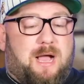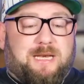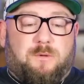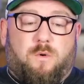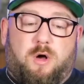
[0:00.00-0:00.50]
and
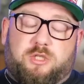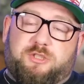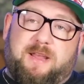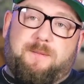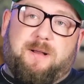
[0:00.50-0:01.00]
he walked
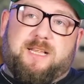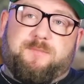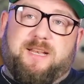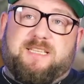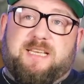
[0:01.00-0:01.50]
straight past
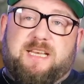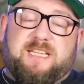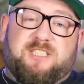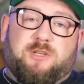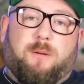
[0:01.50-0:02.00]
me, and as he did, he
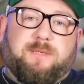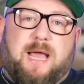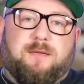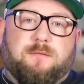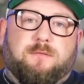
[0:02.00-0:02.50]
stopped
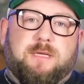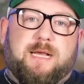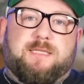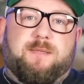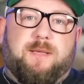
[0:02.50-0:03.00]
dead
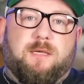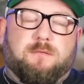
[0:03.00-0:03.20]
next to me.